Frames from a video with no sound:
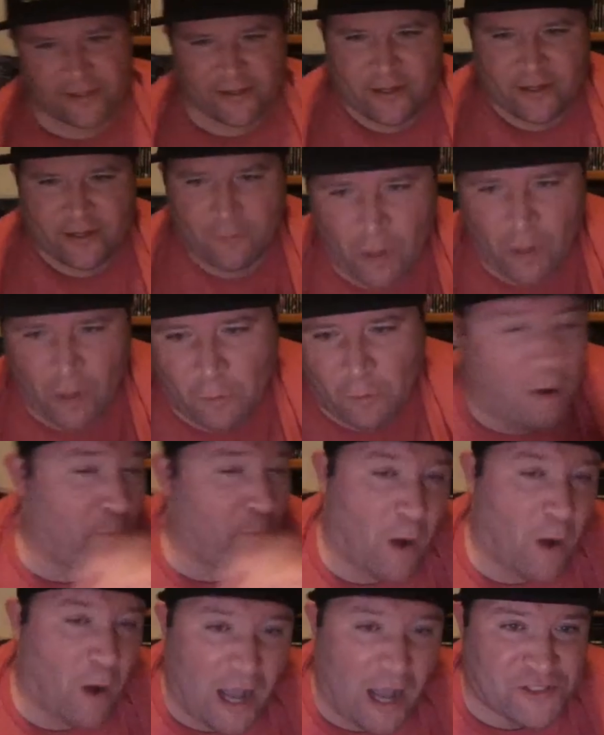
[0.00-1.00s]
Well,
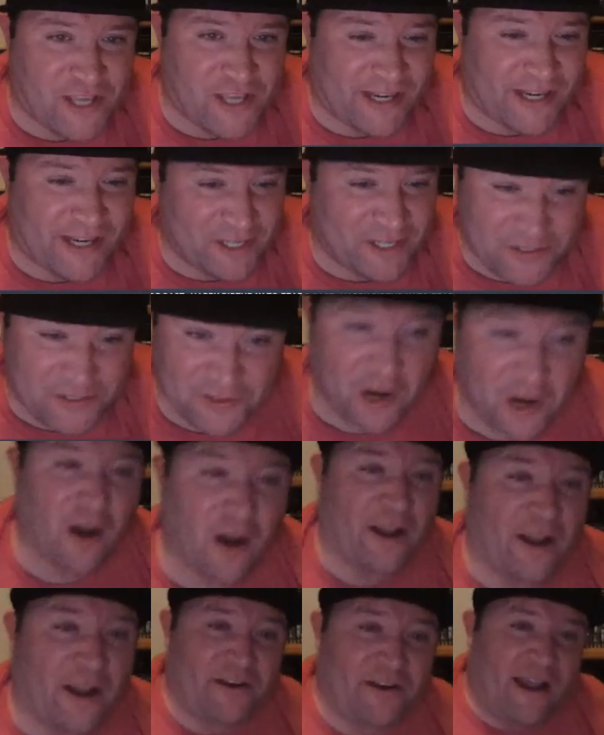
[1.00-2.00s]
while Sega is gone,